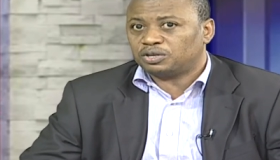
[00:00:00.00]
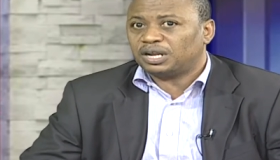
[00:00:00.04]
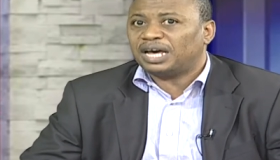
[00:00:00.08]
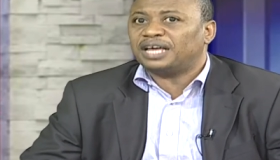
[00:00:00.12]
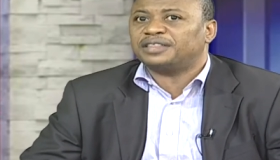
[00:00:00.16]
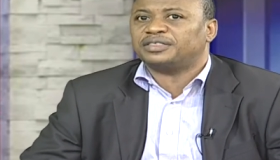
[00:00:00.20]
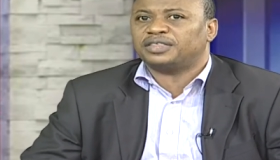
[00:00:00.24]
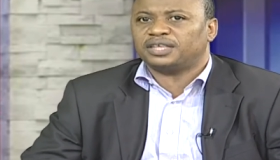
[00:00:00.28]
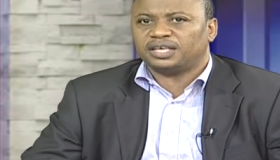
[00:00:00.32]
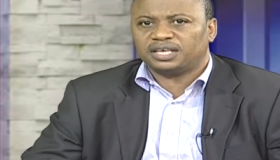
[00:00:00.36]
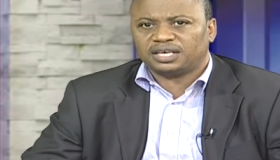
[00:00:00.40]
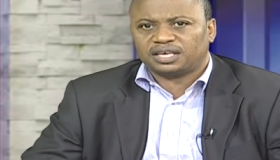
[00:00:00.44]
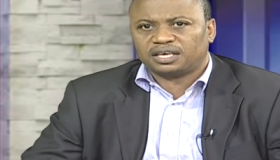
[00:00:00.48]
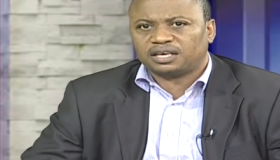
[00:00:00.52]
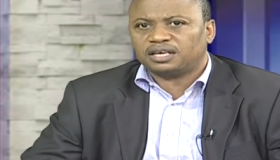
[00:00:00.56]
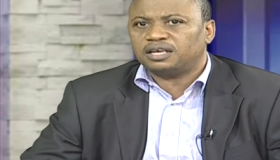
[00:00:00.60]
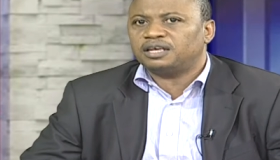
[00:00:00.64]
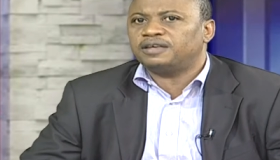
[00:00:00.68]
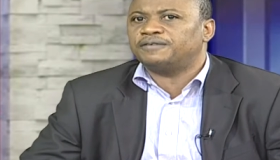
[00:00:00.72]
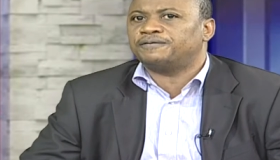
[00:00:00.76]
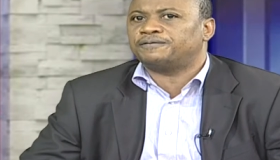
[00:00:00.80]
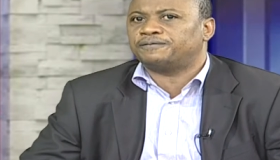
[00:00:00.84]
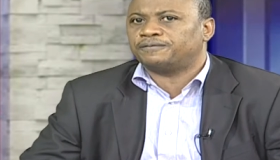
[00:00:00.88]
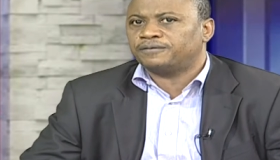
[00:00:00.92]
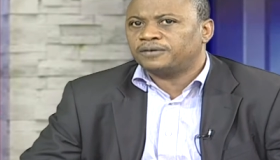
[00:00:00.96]
I think
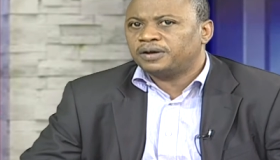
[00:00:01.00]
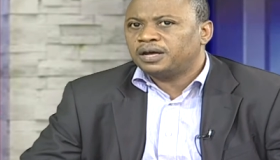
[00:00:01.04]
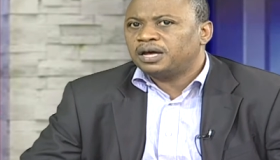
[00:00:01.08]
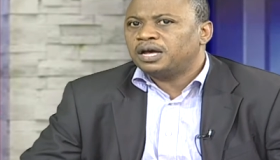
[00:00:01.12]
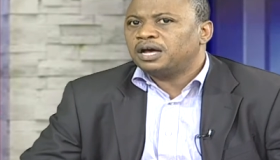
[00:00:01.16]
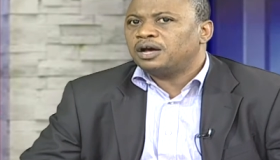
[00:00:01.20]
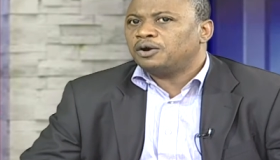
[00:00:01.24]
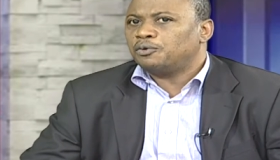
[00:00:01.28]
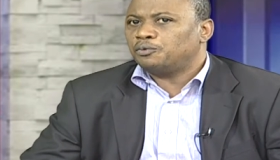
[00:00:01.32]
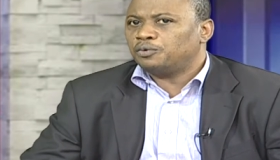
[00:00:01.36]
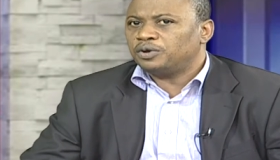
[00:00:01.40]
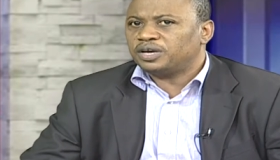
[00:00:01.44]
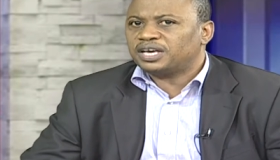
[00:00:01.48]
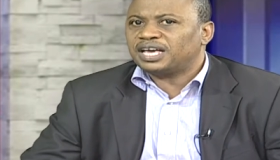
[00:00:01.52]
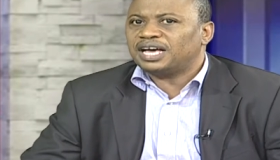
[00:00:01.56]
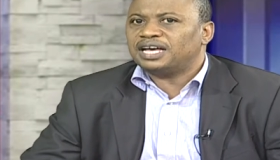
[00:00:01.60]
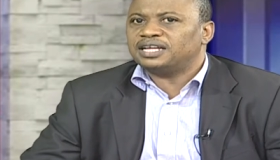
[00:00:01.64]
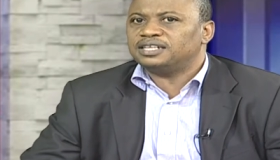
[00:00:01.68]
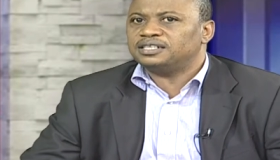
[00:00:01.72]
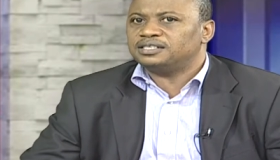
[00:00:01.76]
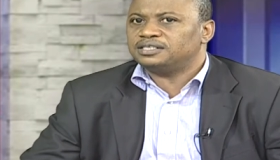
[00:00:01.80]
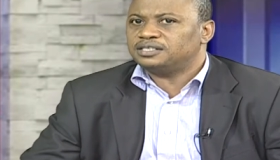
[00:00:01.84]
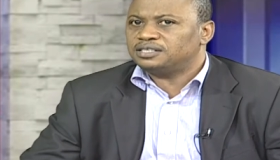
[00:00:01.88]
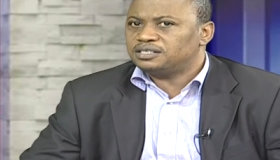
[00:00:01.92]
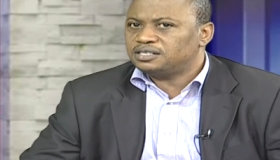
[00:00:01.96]
if we
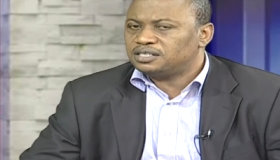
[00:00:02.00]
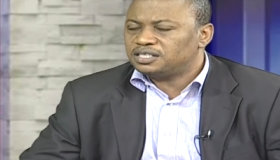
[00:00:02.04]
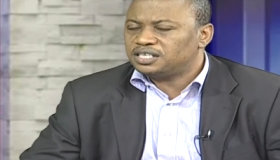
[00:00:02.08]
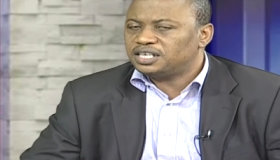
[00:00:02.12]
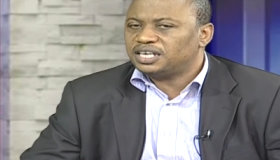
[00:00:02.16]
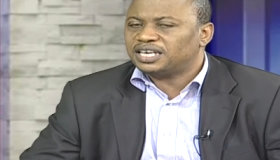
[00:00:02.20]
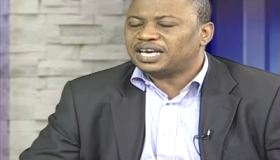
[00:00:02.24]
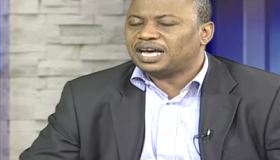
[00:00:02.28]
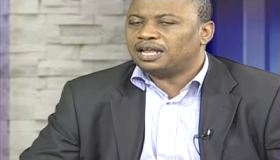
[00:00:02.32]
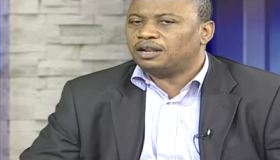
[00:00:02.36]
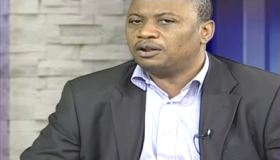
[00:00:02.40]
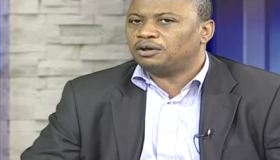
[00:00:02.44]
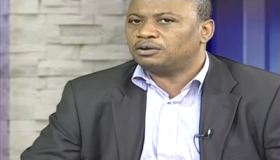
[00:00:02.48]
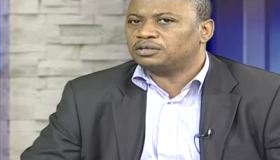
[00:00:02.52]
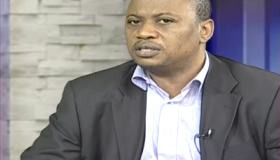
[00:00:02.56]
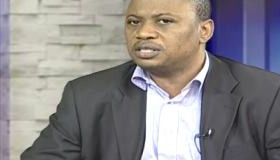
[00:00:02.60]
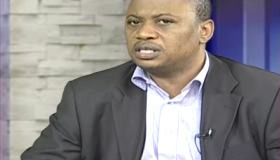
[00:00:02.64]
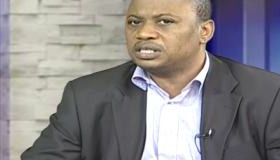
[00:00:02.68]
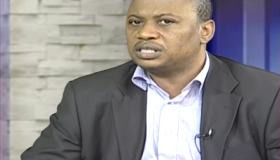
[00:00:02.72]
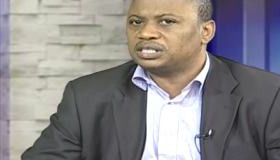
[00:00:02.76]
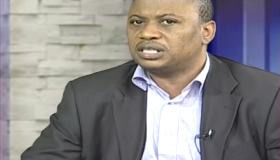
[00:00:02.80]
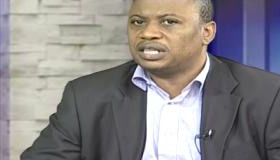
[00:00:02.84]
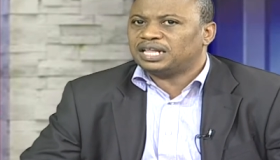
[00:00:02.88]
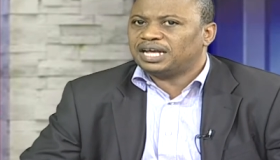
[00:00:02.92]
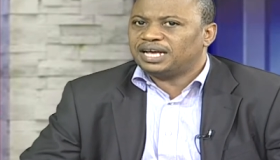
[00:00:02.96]
can think along
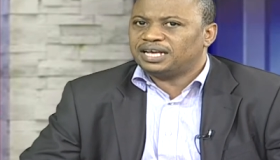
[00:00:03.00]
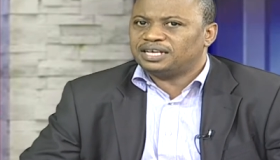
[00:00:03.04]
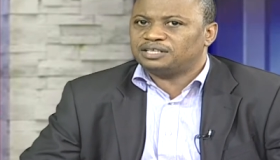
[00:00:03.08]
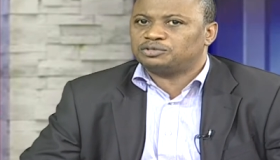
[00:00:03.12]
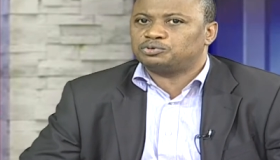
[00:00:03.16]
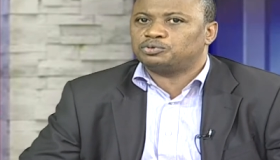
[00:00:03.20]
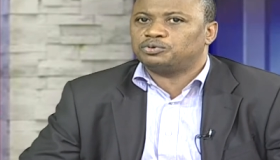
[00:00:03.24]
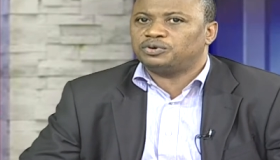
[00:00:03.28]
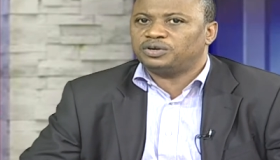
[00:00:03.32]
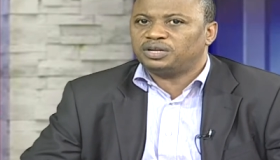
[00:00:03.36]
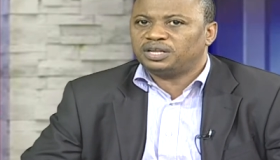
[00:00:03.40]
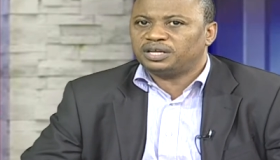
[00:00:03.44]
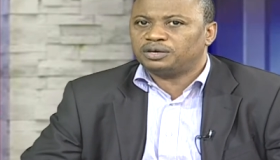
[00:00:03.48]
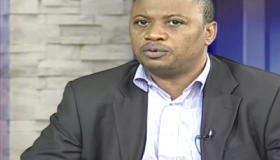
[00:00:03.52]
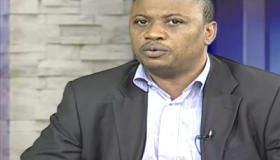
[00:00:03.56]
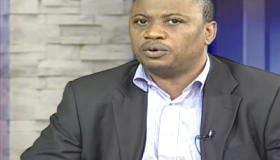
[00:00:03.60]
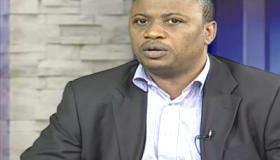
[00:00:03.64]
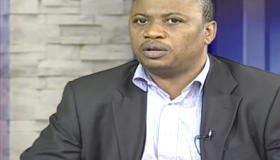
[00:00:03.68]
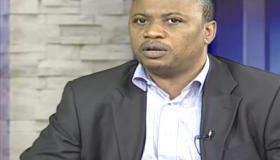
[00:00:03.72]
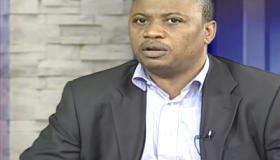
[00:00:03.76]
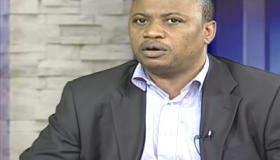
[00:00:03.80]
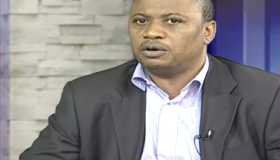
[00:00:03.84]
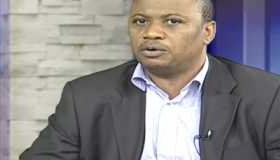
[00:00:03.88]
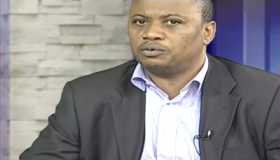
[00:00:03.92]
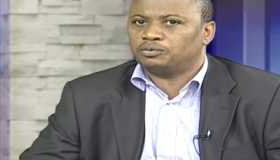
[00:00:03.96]
this line, it will really go a
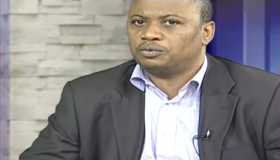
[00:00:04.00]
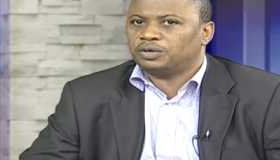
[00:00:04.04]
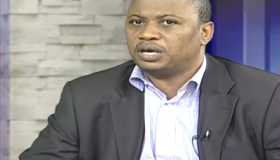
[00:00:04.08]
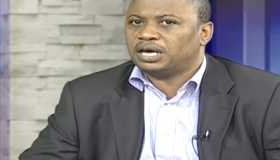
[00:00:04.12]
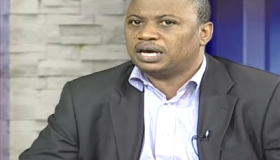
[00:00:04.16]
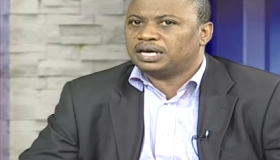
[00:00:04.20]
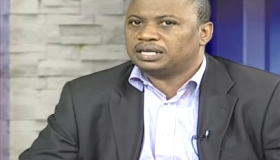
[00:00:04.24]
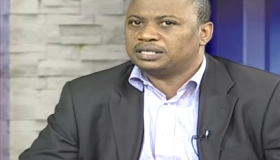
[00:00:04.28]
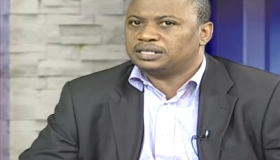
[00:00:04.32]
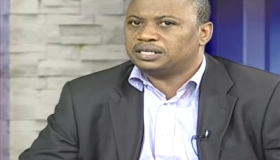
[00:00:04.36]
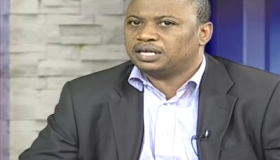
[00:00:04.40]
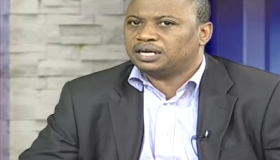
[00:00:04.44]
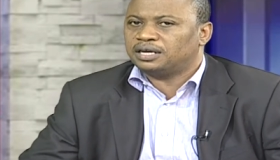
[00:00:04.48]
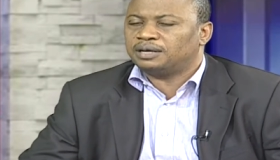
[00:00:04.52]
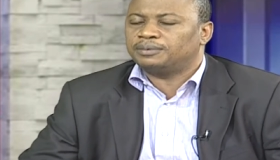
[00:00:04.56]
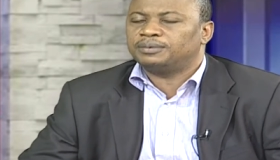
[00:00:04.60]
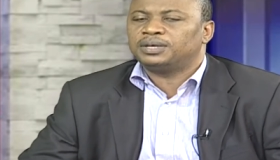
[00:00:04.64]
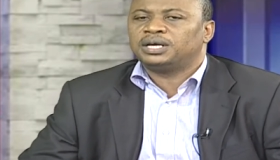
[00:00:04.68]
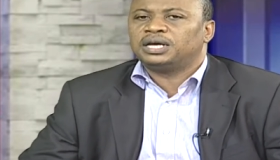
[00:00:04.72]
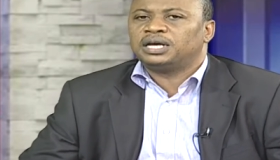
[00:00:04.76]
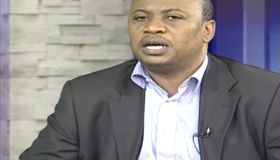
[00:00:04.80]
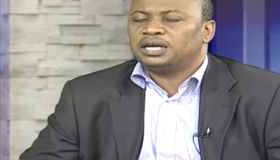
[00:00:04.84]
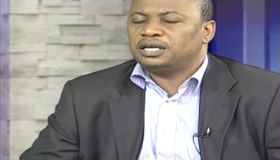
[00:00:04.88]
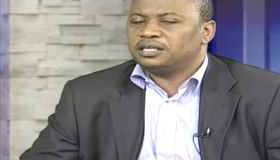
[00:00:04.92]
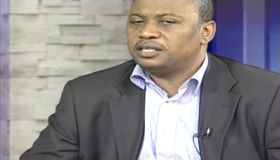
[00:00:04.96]
long way and uh,
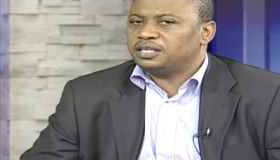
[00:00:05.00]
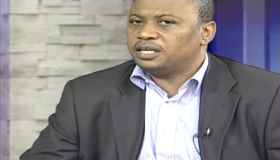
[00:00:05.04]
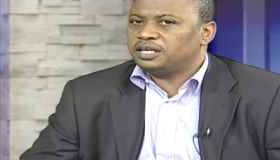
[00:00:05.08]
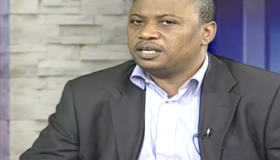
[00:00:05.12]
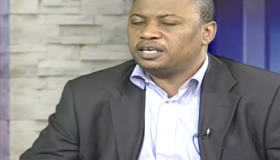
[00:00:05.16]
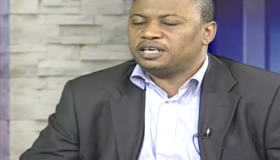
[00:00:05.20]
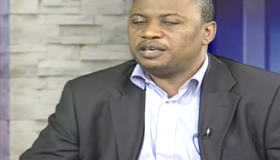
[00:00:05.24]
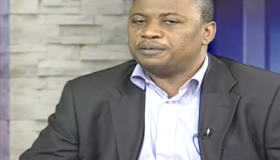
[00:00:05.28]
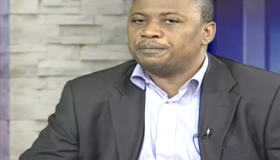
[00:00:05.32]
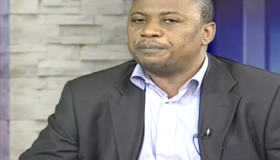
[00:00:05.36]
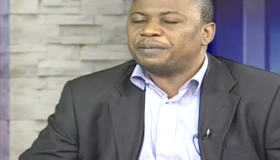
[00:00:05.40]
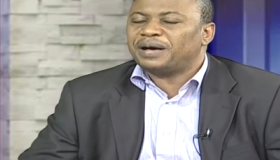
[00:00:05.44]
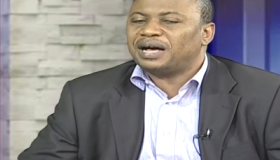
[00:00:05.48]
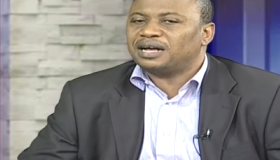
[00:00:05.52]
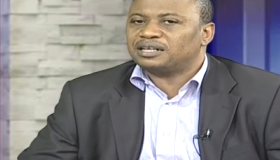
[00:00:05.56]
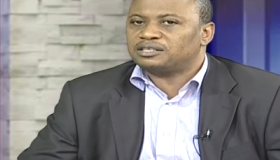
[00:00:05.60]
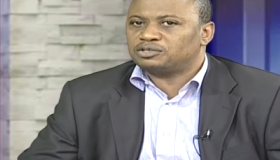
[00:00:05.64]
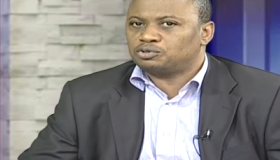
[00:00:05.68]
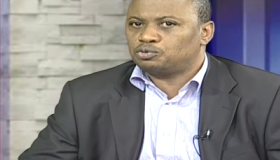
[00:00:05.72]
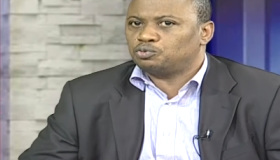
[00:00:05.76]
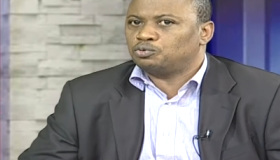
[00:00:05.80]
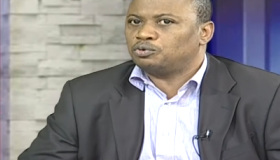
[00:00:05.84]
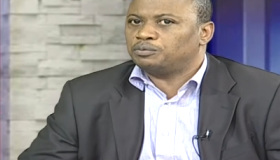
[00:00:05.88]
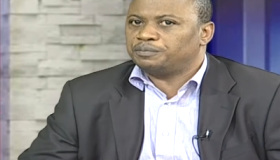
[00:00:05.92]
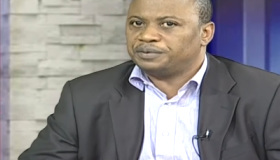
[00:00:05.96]
the
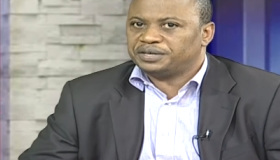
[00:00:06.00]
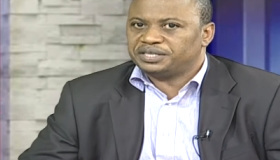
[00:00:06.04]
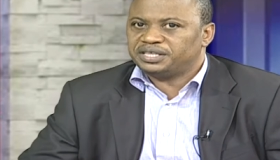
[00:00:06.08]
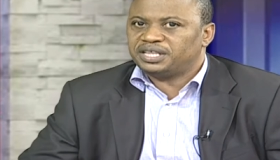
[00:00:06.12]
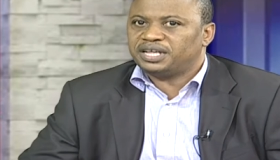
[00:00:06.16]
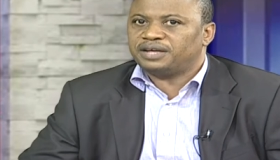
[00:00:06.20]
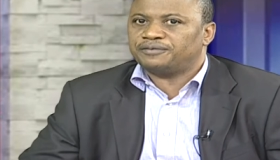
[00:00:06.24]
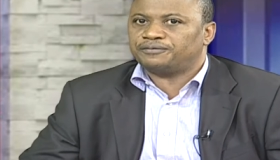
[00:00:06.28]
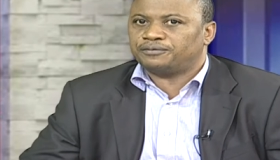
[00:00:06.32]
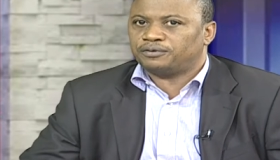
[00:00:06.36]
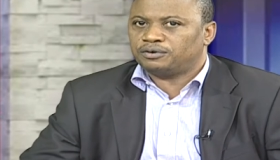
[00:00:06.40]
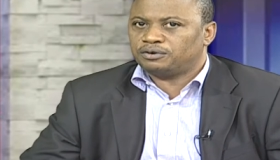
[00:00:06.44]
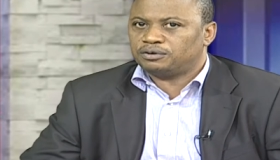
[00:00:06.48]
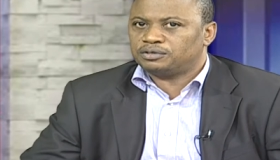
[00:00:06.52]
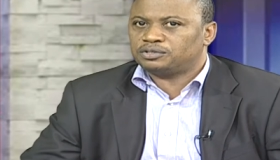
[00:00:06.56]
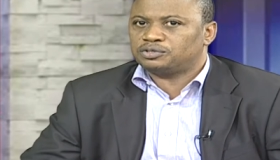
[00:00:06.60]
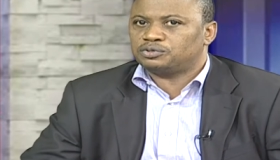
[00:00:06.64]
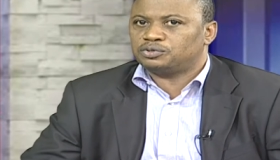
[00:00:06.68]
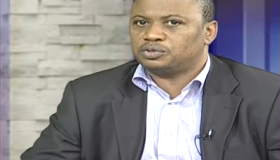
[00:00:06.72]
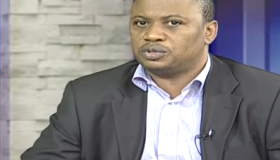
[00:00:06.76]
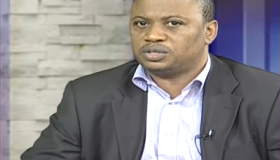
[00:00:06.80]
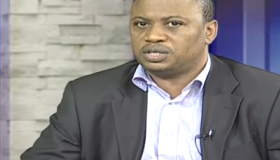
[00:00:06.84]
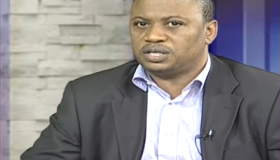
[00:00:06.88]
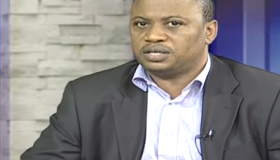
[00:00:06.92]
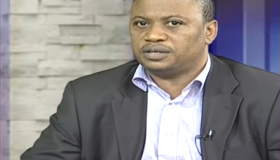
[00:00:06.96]
impacts will be there for us to see.